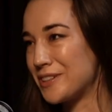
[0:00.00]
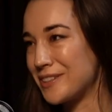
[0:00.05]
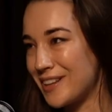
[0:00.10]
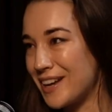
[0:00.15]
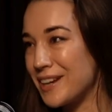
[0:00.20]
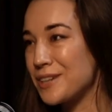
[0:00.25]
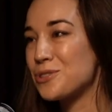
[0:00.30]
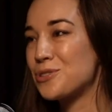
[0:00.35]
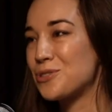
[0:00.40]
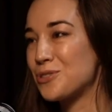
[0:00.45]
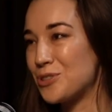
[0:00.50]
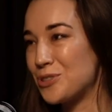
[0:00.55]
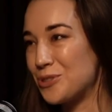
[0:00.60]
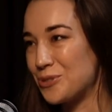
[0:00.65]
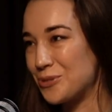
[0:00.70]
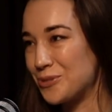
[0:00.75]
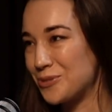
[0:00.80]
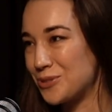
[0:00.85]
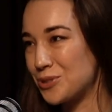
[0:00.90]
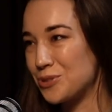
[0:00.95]
thanks to
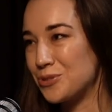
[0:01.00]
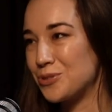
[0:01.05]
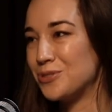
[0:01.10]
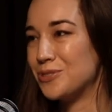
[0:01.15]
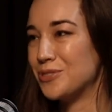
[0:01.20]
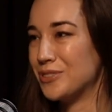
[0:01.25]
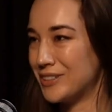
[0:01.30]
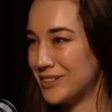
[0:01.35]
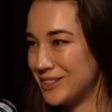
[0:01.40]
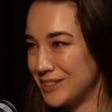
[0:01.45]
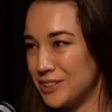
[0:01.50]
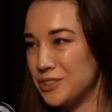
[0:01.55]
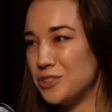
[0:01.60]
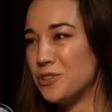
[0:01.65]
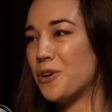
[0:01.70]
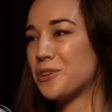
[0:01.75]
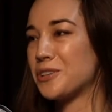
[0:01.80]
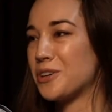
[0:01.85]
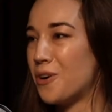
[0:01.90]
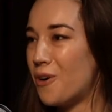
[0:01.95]
you, to
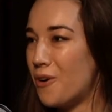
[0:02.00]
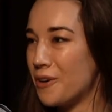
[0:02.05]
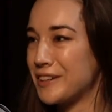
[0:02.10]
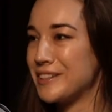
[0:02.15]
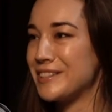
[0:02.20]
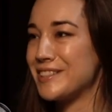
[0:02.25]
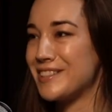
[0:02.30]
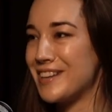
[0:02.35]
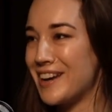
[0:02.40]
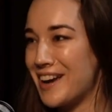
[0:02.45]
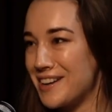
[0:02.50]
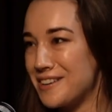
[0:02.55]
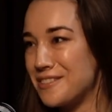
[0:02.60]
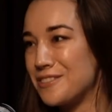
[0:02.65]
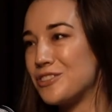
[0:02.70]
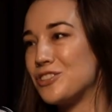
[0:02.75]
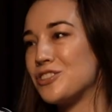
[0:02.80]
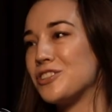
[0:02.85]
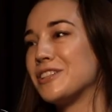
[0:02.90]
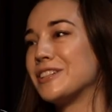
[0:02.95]
Dr. Hawkins, the
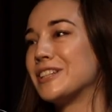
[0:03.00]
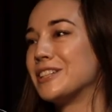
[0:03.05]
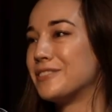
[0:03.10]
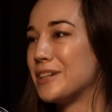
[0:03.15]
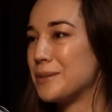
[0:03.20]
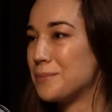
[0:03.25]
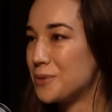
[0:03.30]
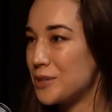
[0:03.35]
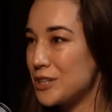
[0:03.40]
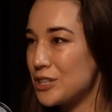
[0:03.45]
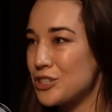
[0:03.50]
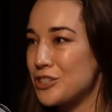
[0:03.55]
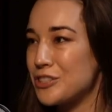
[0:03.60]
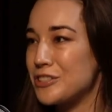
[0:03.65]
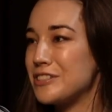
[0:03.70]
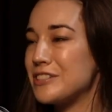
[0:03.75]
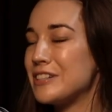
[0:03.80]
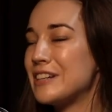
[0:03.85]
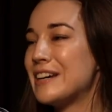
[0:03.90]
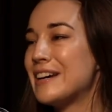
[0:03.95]
energy, the
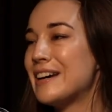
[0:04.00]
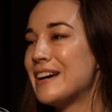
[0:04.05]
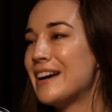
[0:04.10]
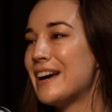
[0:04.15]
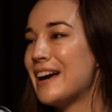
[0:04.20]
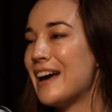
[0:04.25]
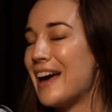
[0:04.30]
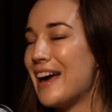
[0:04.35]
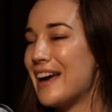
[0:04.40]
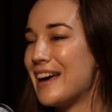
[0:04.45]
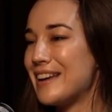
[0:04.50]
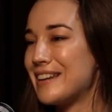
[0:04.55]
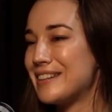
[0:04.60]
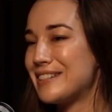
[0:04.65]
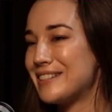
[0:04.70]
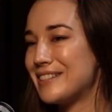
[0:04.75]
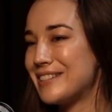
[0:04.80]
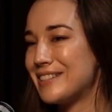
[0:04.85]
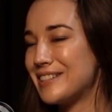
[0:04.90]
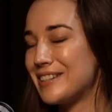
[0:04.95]
vibration.
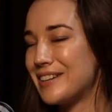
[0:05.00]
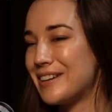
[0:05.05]
And